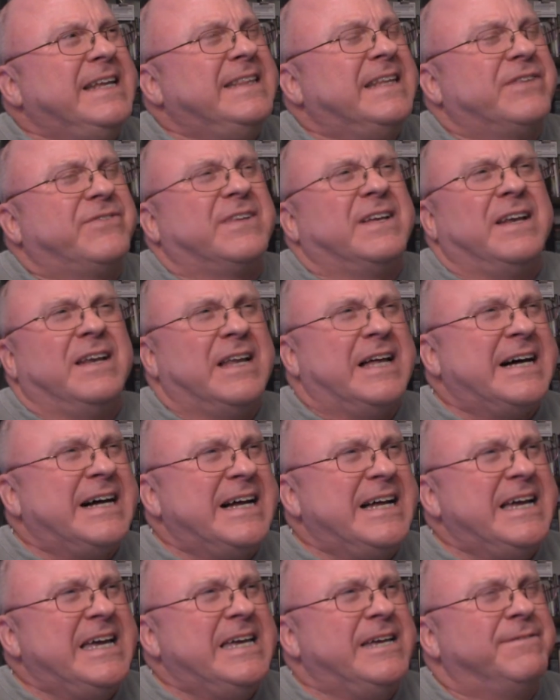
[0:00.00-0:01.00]
that's
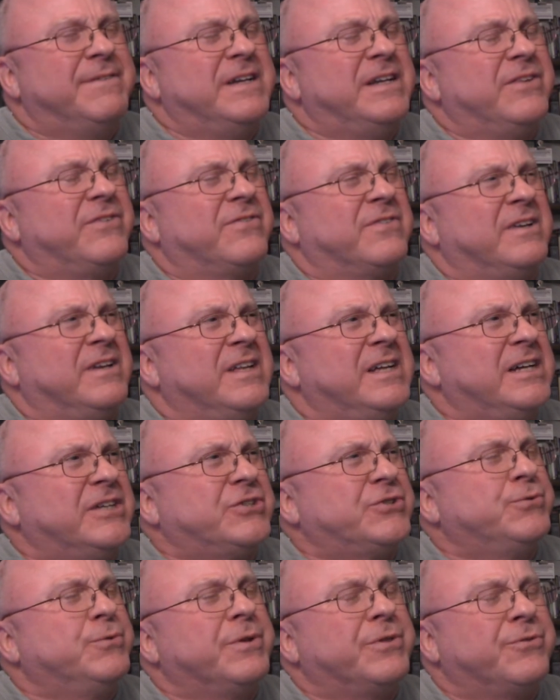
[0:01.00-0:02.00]
alive and it's
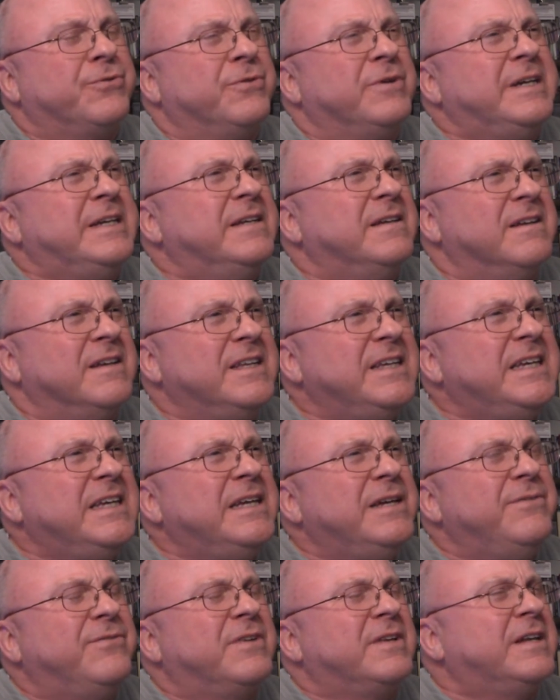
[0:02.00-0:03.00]
lush with green
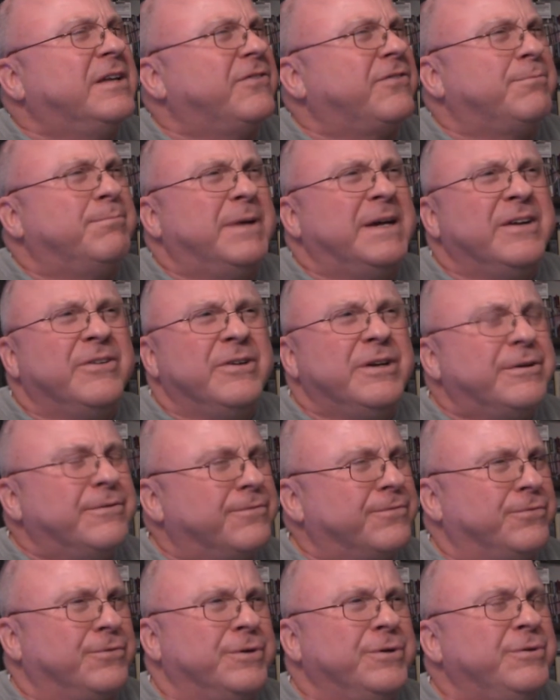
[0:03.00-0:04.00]
leaves and it's bearing
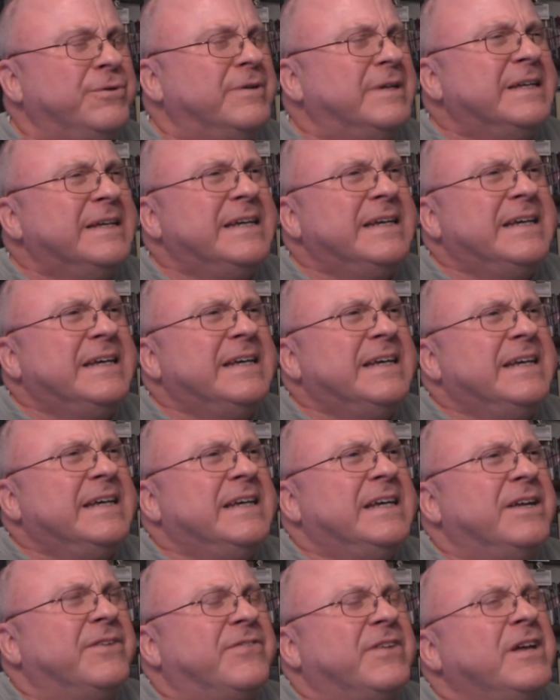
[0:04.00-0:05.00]
fruit,
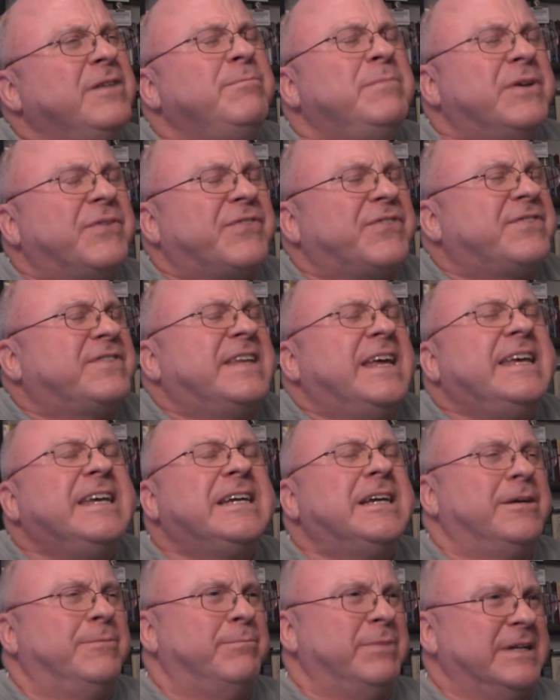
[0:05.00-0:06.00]
it's
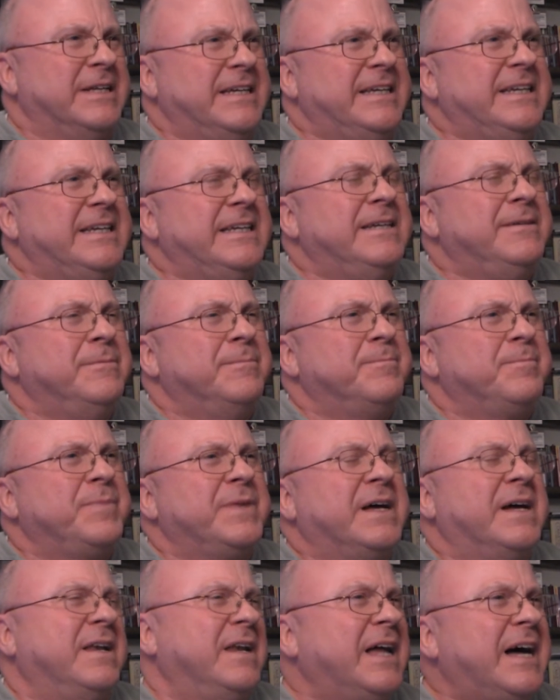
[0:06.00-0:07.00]
unmistakably
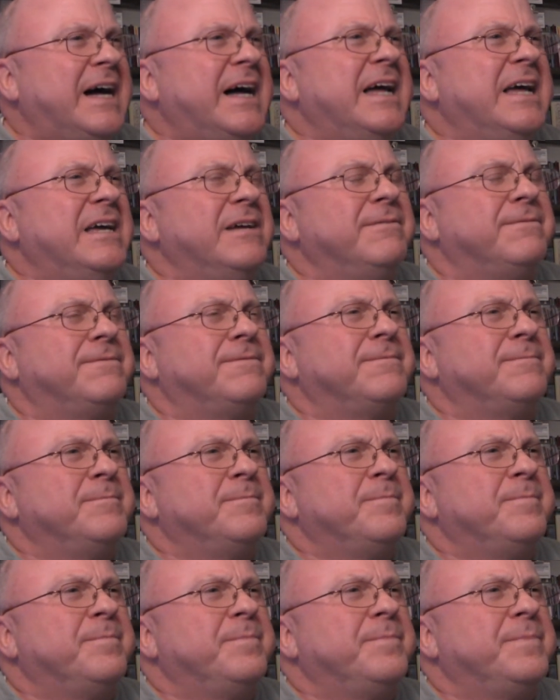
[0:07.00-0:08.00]
alive.
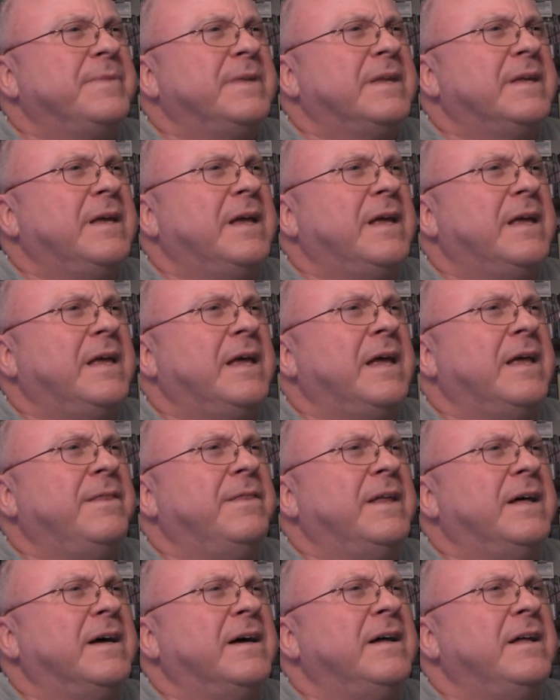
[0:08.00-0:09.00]

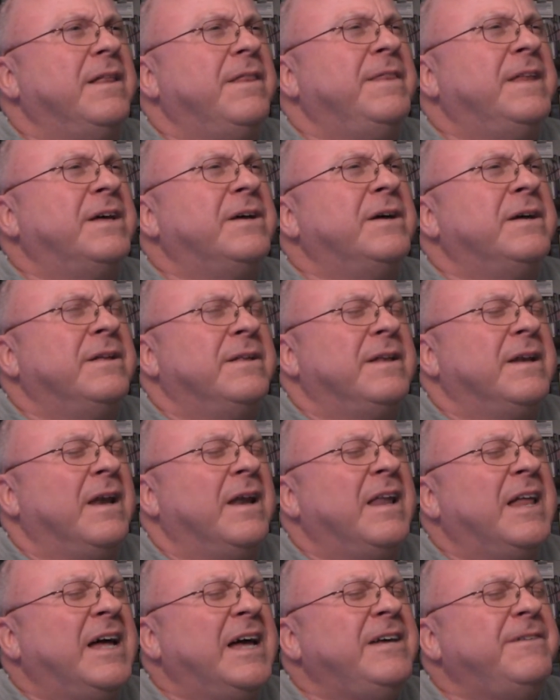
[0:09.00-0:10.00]
And the
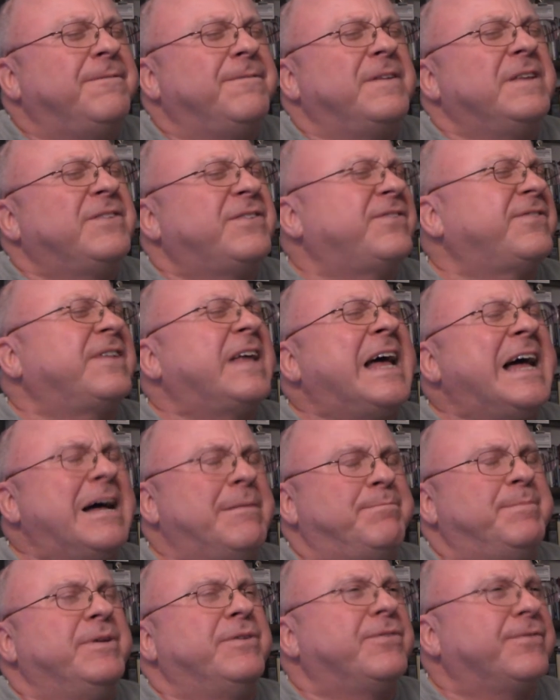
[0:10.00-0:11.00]
life
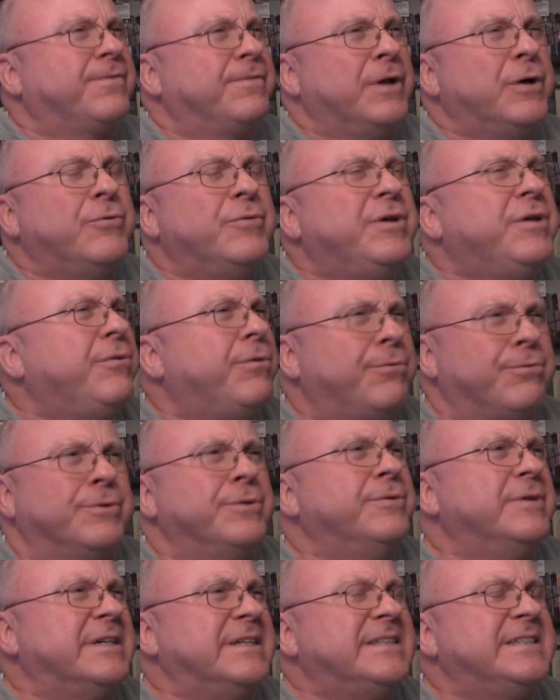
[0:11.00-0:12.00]
sap is flowing
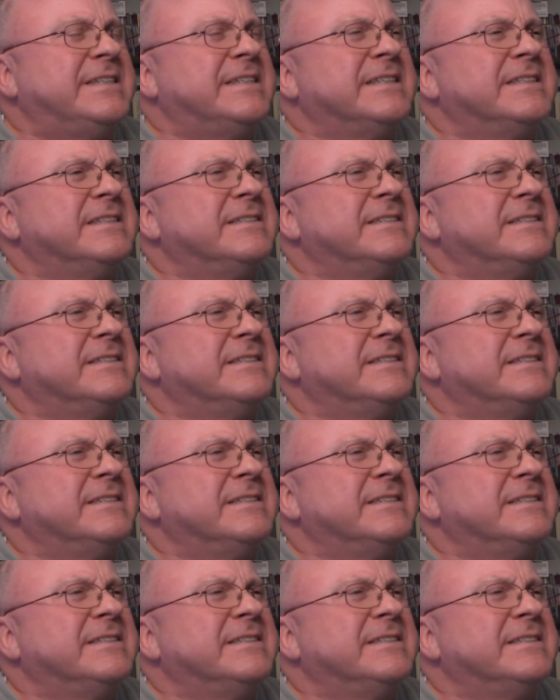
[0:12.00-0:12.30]
through it.